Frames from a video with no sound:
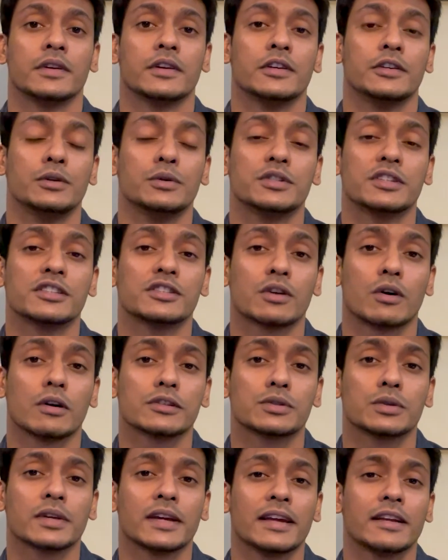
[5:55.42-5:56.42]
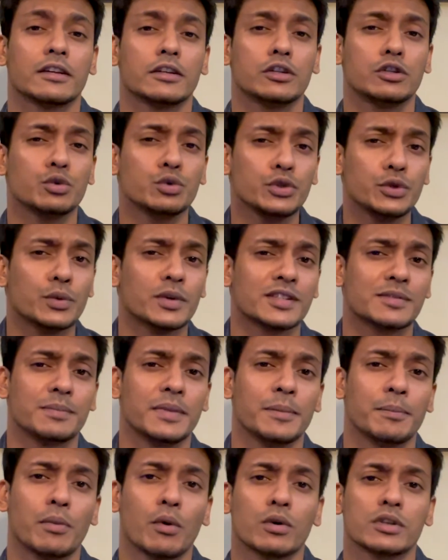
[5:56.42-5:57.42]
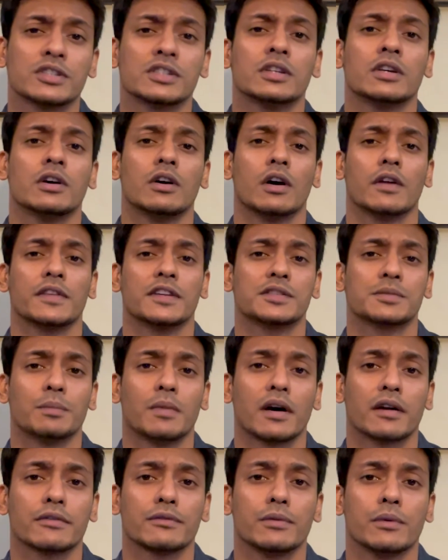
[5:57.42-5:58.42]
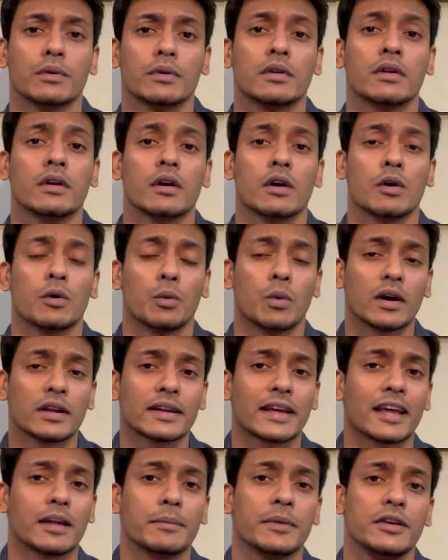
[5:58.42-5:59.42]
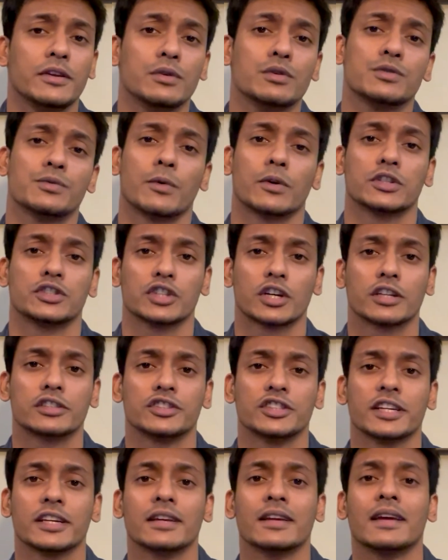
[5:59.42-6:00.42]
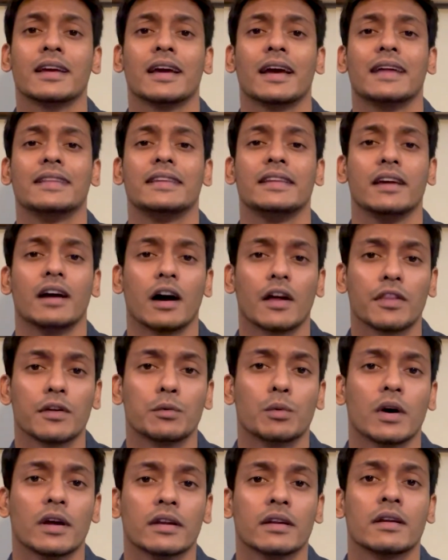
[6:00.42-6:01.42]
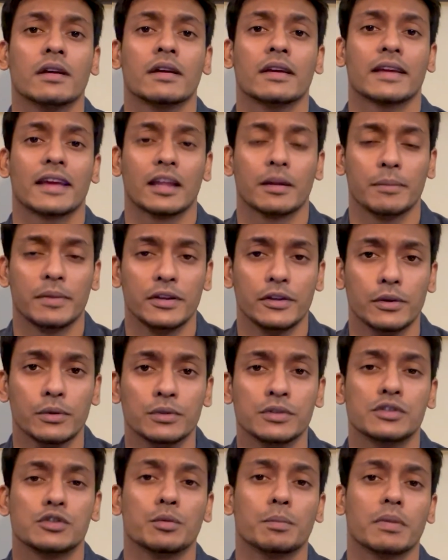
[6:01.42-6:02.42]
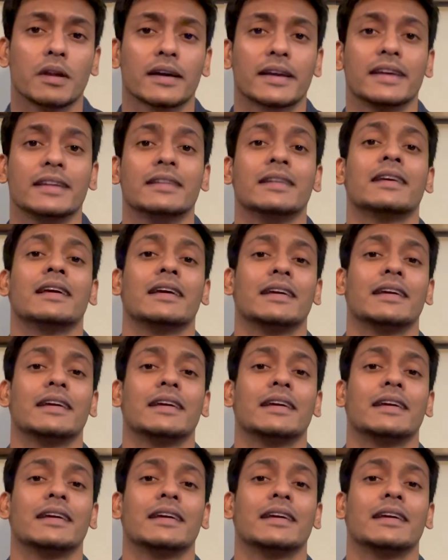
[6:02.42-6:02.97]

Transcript: Users also get two USB ports on the smartphone, one can be used for charging and the other one can be used to plug in